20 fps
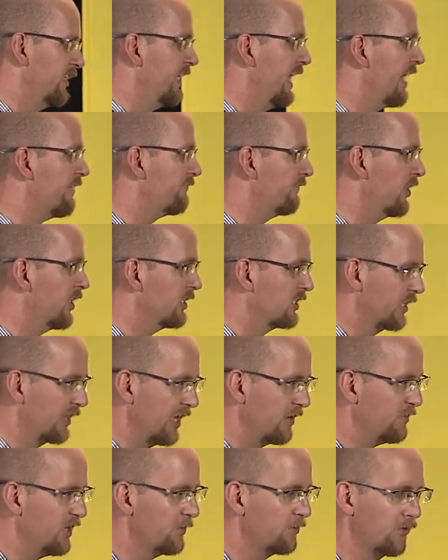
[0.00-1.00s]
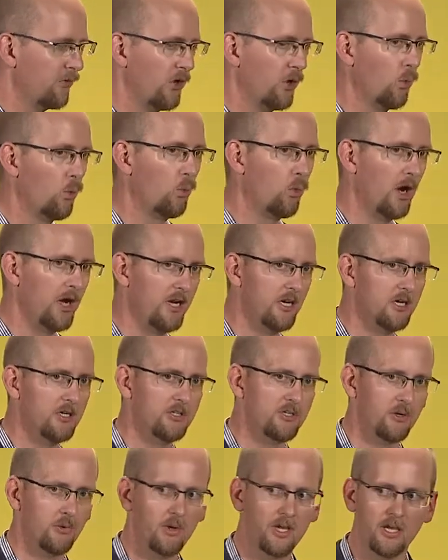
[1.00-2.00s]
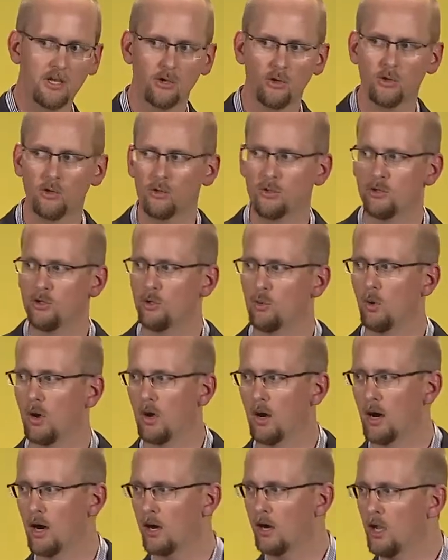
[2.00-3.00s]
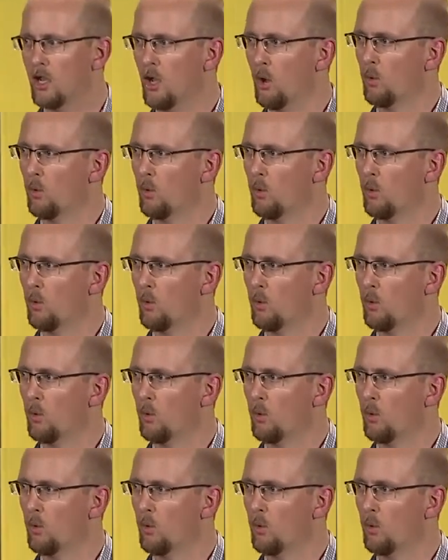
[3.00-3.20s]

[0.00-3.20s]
effort to let people know what you're doing, who you are,